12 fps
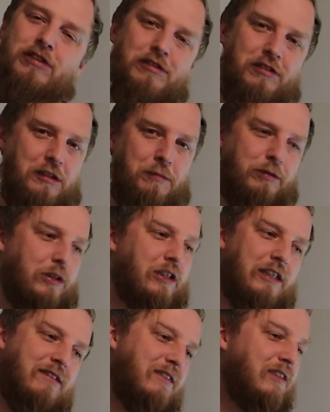those two
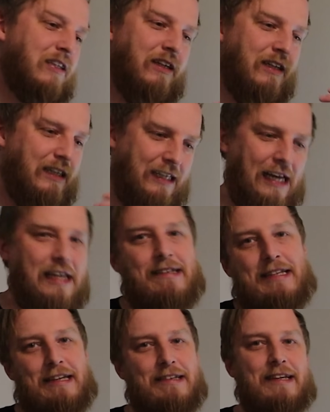products, get your
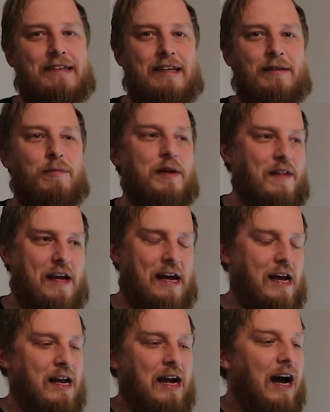tank set up with it,
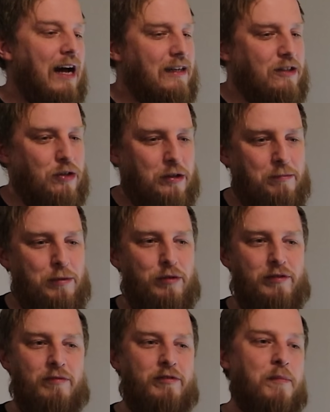and then you can
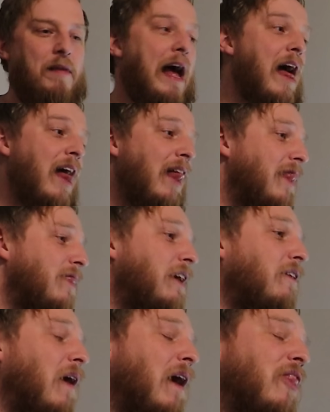move on from there.
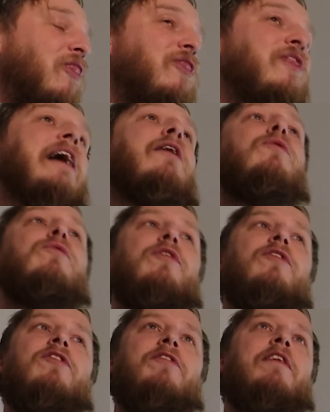There are
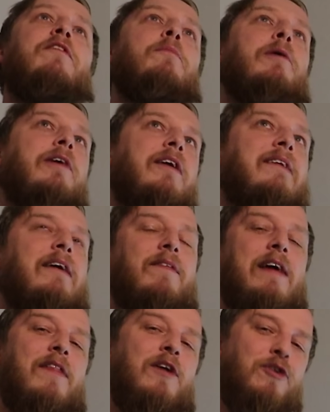thousands of other products out
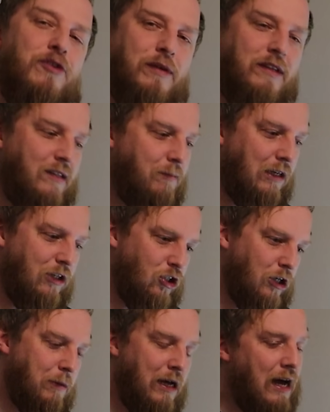there that do a similar
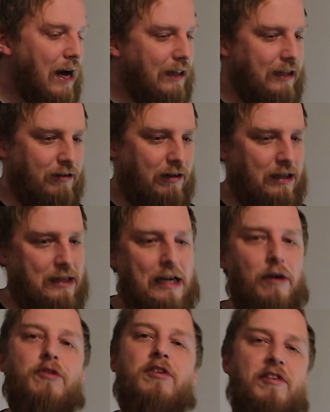job, and there are
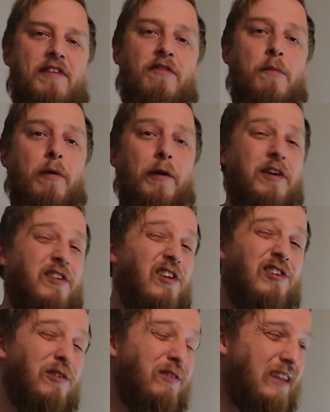thousands of other products
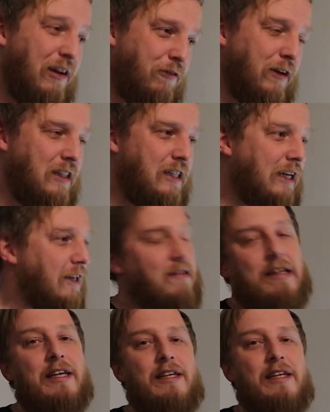that do different things.